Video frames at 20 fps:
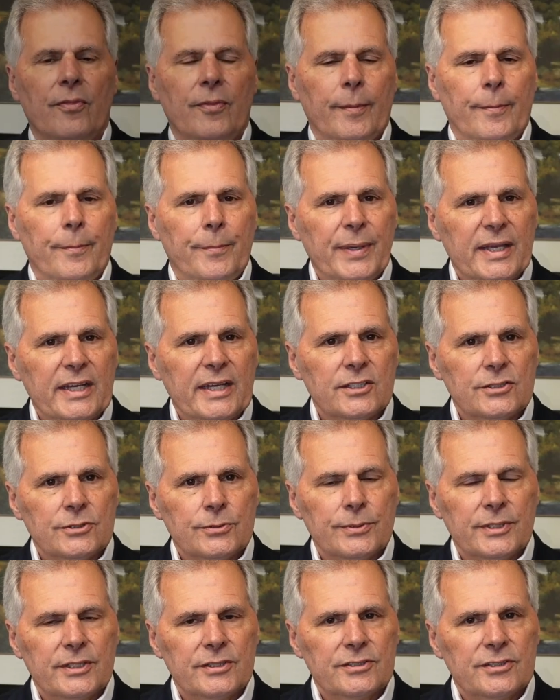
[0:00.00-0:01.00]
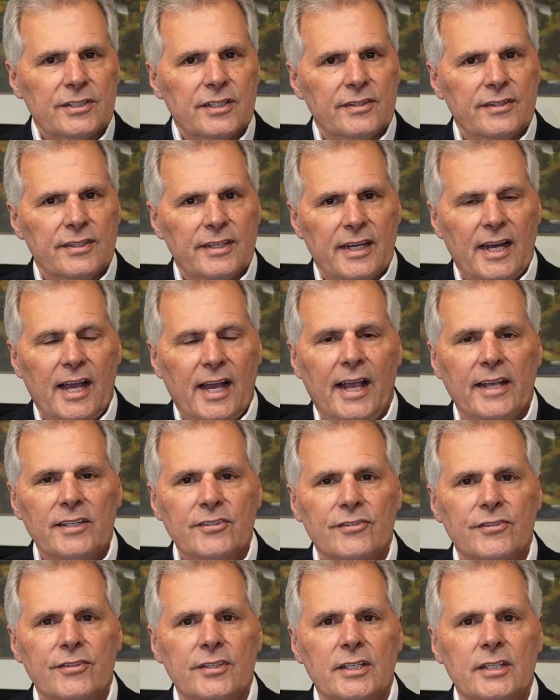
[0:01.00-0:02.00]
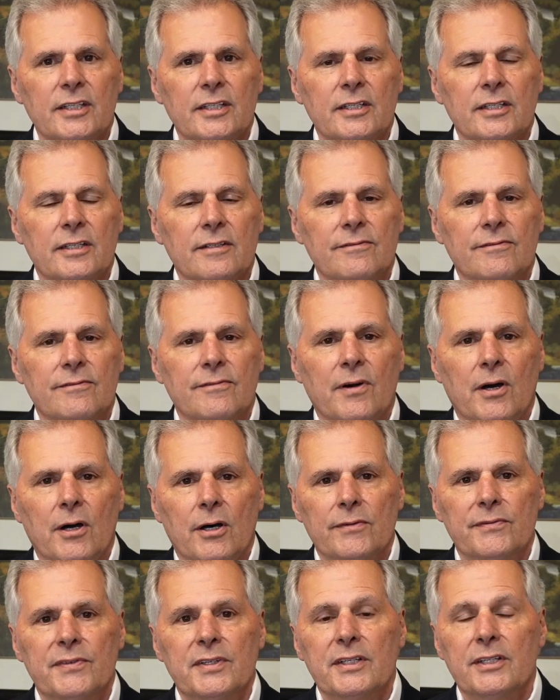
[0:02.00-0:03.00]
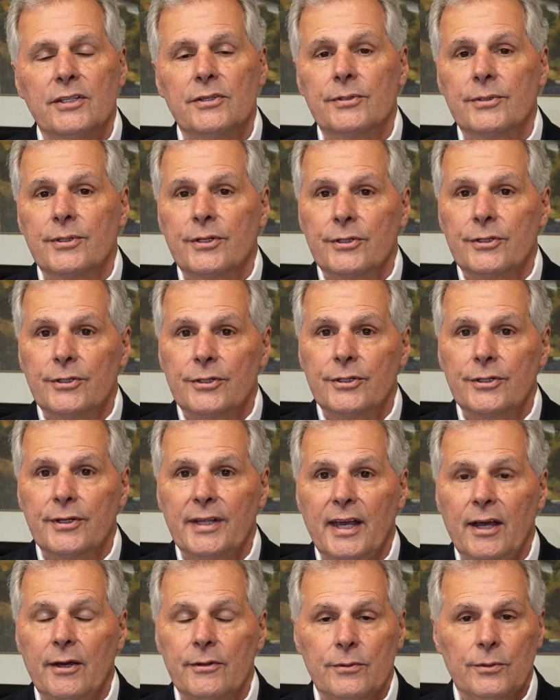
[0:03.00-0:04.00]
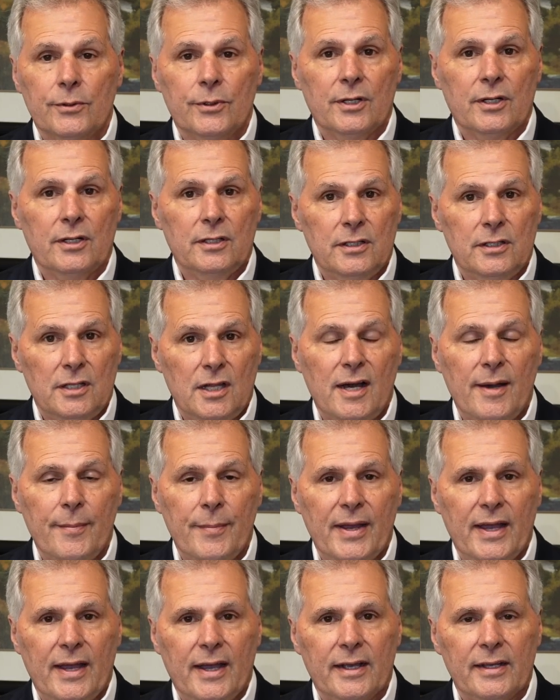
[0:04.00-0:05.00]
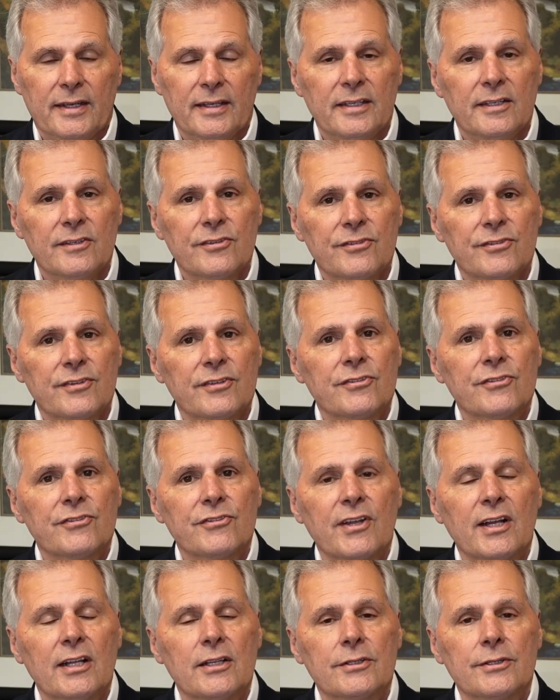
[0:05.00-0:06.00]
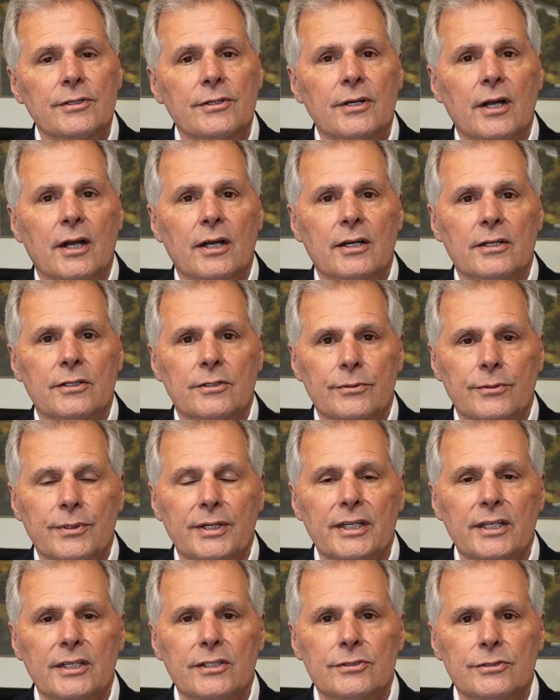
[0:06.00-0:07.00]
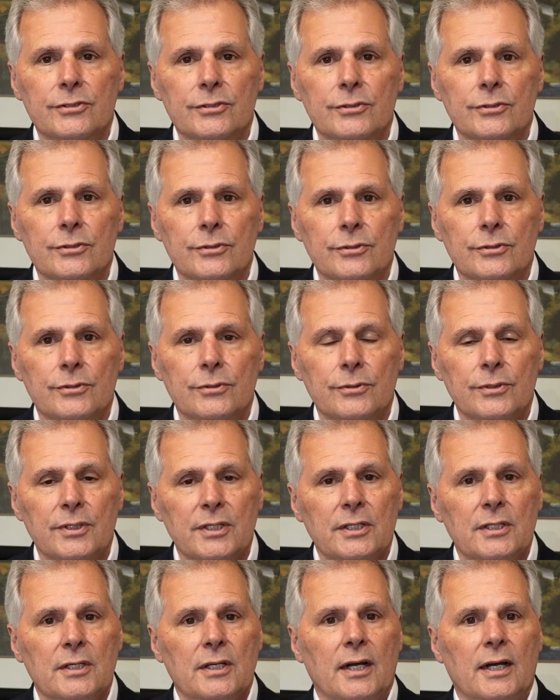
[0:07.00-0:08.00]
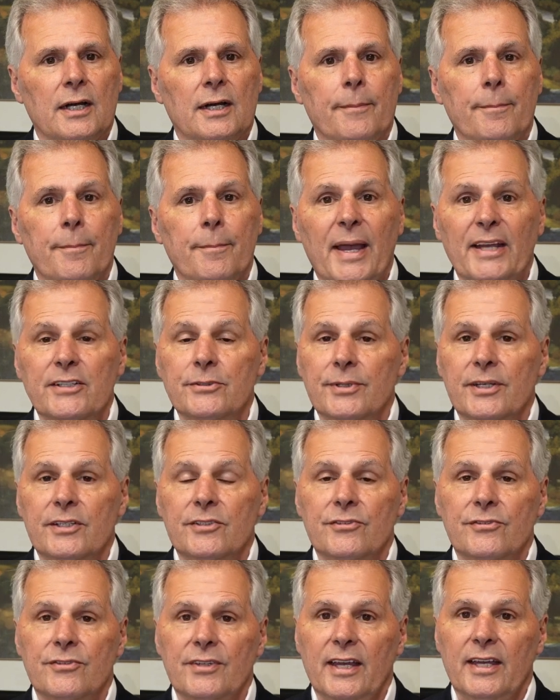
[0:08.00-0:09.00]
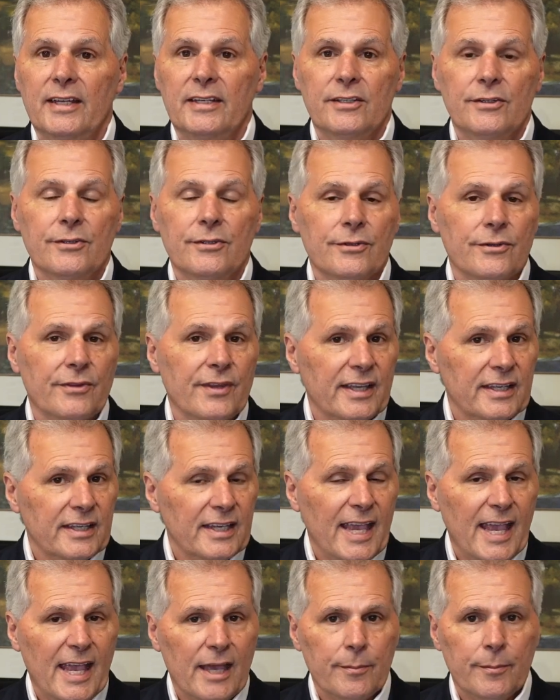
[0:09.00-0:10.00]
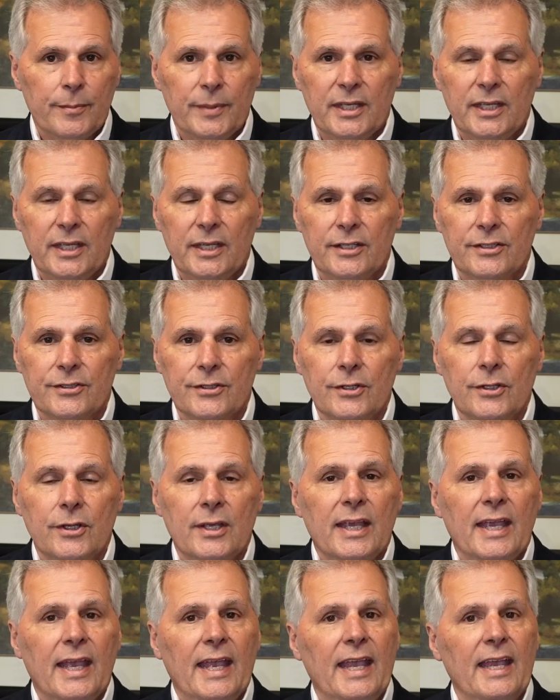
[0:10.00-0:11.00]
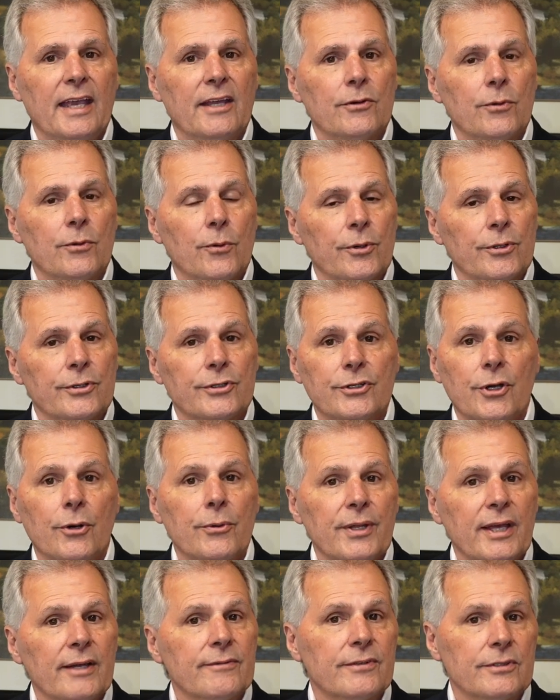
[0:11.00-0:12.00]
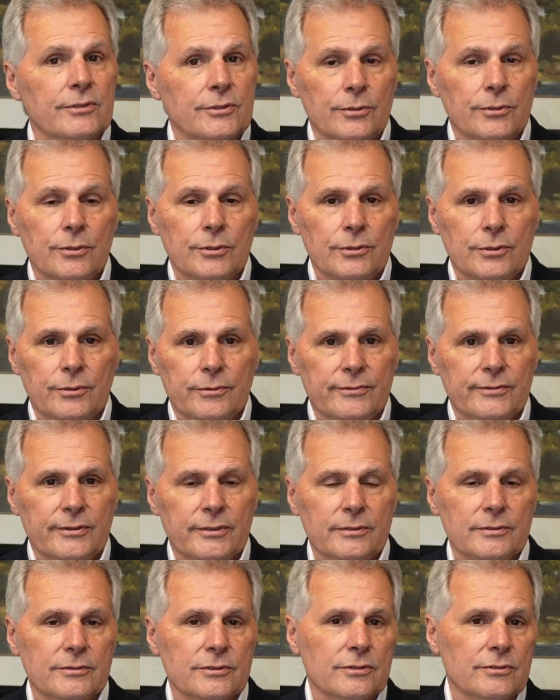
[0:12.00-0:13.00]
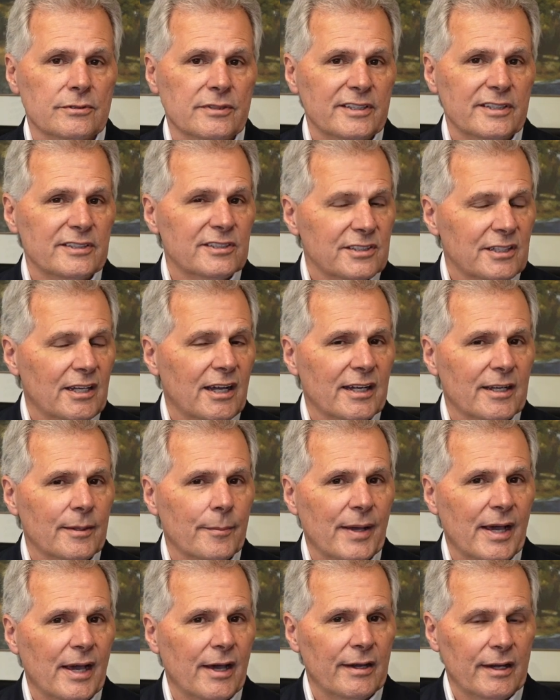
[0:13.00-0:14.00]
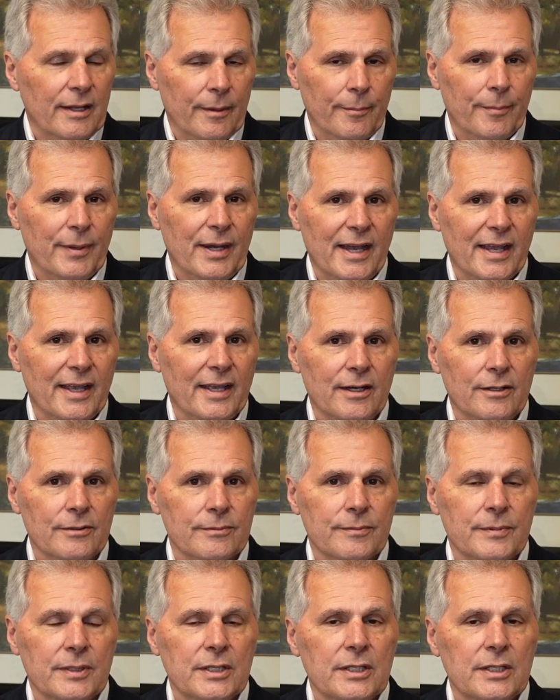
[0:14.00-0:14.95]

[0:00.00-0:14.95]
The biggest risk that I see involved in either an earnout or a clawback is the seller agreeing to uh, metrics that either they can't meet and or don't have control over. So let's talk about a buyout.